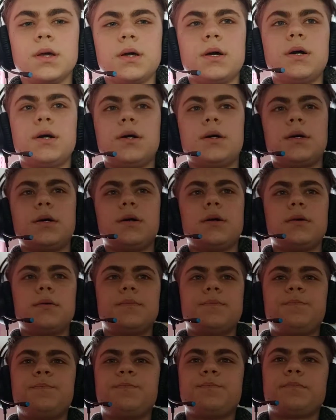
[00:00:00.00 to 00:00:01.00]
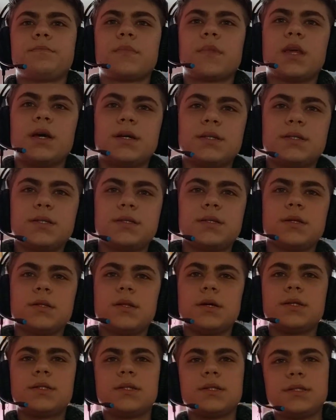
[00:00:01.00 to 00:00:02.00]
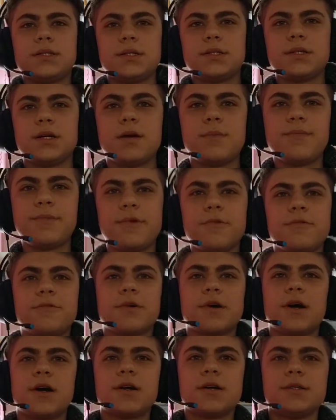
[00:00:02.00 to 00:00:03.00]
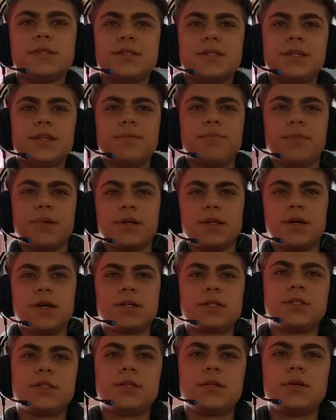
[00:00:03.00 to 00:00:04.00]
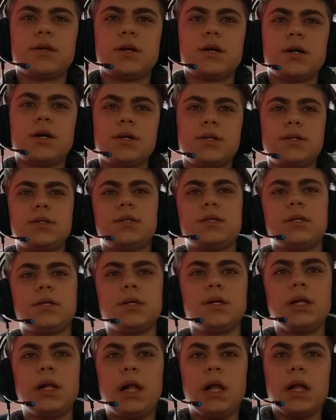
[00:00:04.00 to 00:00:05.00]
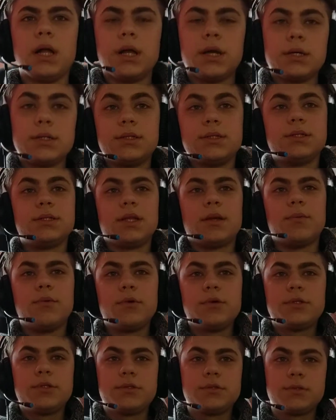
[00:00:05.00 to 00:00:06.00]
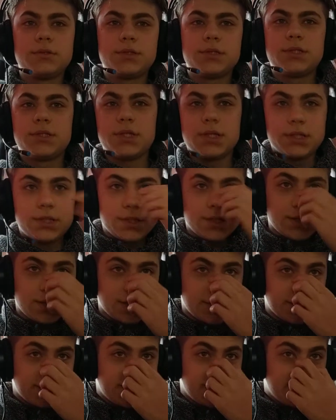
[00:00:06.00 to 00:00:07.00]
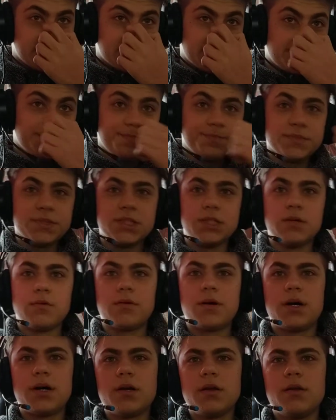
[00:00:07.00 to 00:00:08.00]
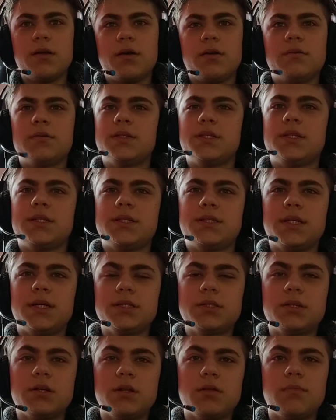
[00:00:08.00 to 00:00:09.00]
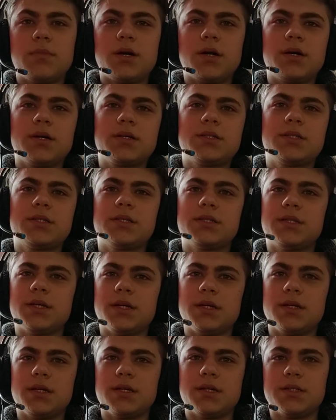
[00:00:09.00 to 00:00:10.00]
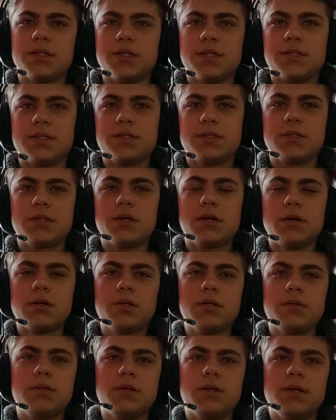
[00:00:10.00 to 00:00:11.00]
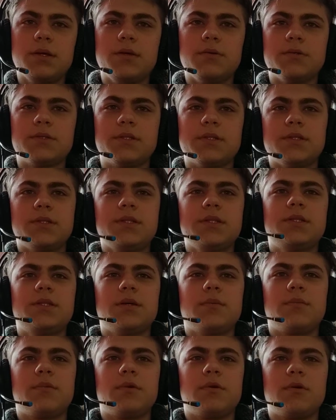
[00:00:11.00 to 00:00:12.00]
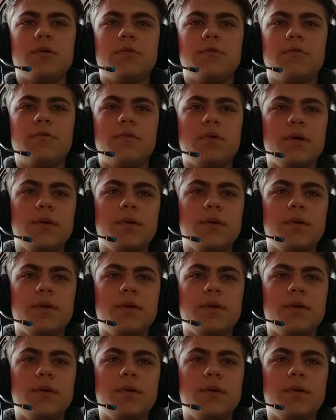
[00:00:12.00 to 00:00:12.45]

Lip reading: At the centralized setup of currency production and distribution, such as the one with central banks that exist currently, use a system of